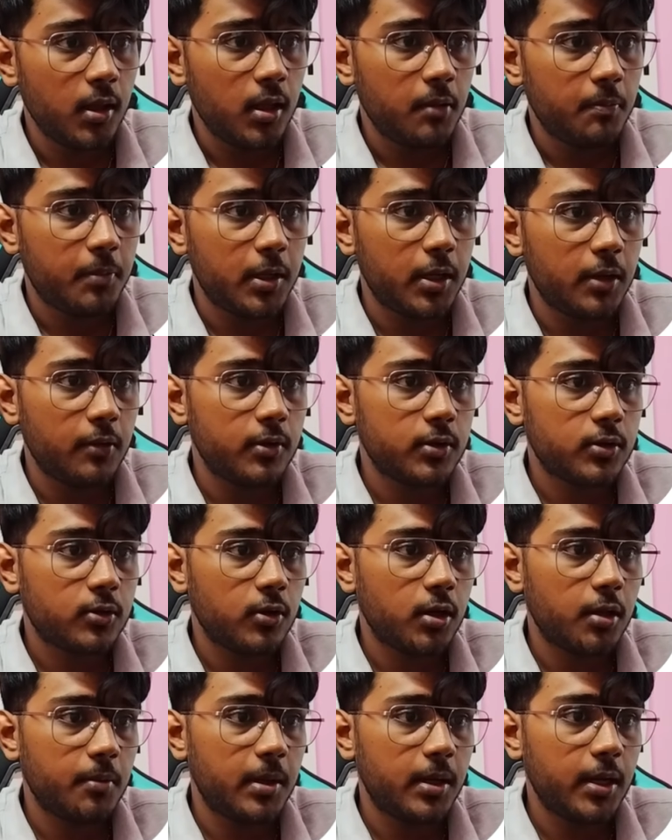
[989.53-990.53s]
Preview is going to
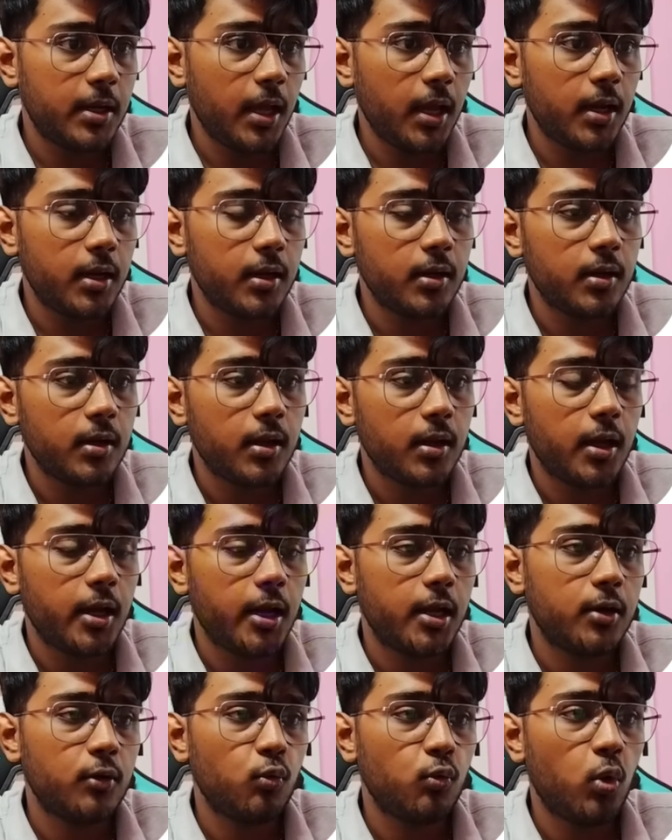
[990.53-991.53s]
be none,
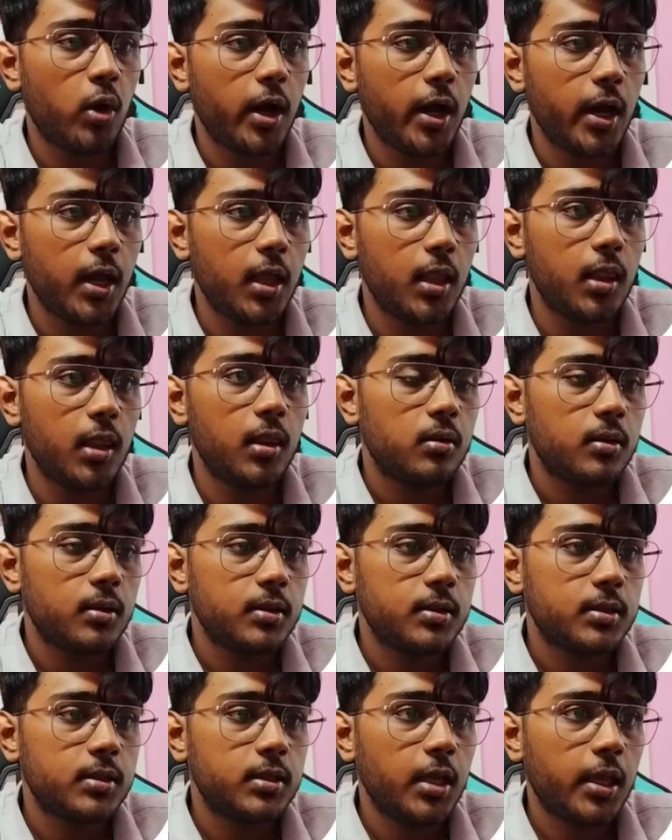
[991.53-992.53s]
and while
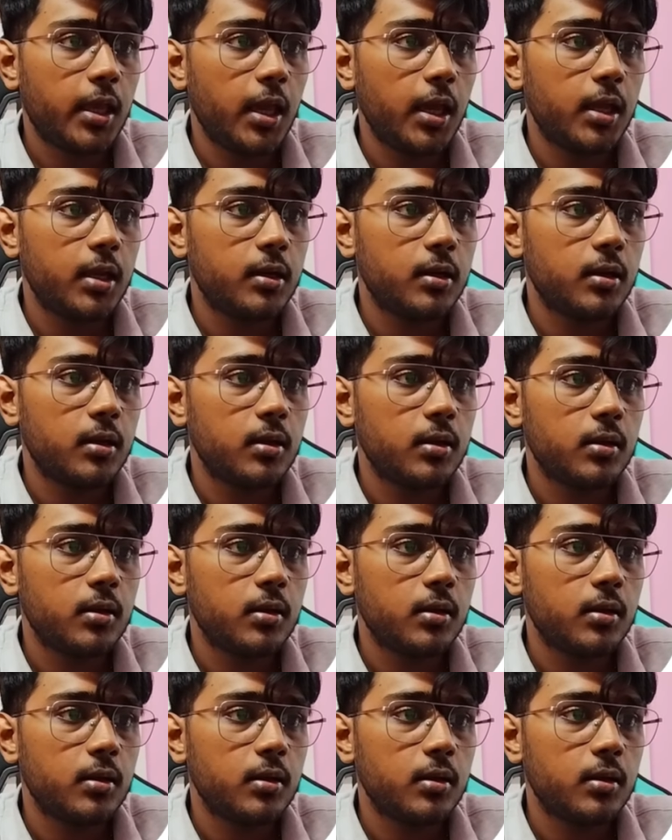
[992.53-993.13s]
second,